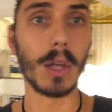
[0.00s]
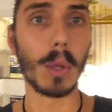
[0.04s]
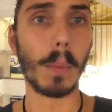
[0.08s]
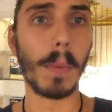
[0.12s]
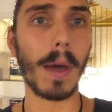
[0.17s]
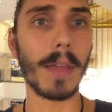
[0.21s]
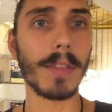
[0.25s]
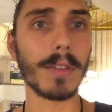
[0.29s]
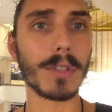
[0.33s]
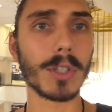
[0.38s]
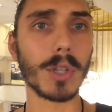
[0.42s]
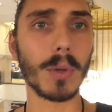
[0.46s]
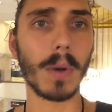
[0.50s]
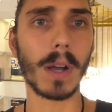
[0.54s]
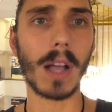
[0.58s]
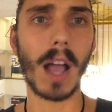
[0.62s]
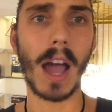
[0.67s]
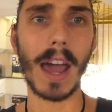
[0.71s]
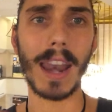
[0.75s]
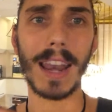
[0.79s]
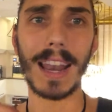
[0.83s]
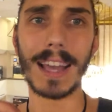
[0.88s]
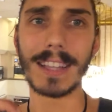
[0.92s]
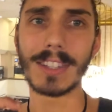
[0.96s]
Mothers who are
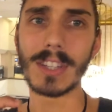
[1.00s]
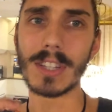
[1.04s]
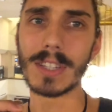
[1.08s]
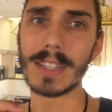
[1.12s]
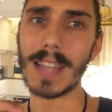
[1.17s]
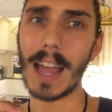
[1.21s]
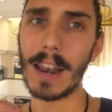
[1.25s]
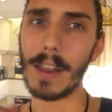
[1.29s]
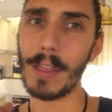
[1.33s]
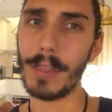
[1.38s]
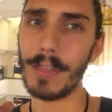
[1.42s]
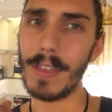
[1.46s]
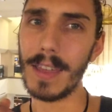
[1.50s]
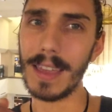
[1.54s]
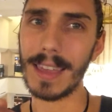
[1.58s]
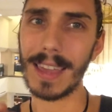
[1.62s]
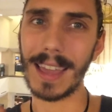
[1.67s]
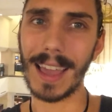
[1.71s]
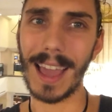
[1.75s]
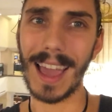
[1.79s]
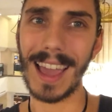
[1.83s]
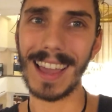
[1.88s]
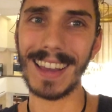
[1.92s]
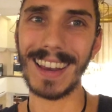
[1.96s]
kind of like just started
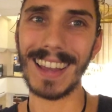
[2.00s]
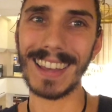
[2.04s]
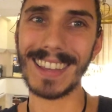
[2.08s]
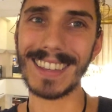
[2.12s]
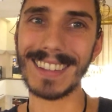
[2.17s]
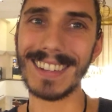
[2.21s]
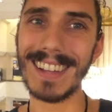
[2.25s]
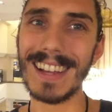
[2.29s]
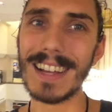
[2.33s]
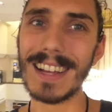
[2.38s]
thinking, hey, like